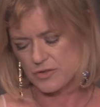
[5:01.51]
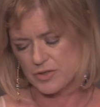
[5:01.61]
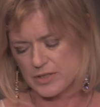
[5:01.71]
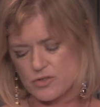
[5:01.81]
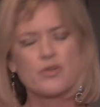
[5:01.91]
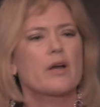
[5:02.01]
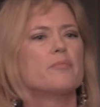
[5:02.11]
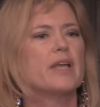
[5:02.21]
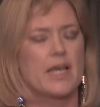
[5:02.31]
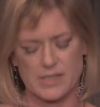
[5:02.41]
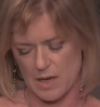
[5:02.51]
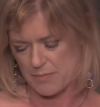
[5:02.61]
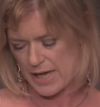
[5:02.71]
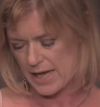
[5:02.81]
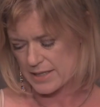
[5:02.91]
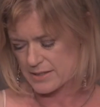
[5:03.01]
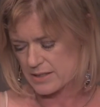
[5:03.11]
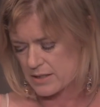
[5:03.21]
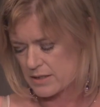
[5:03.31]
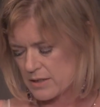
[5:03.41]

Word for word: Street struck me as I passed.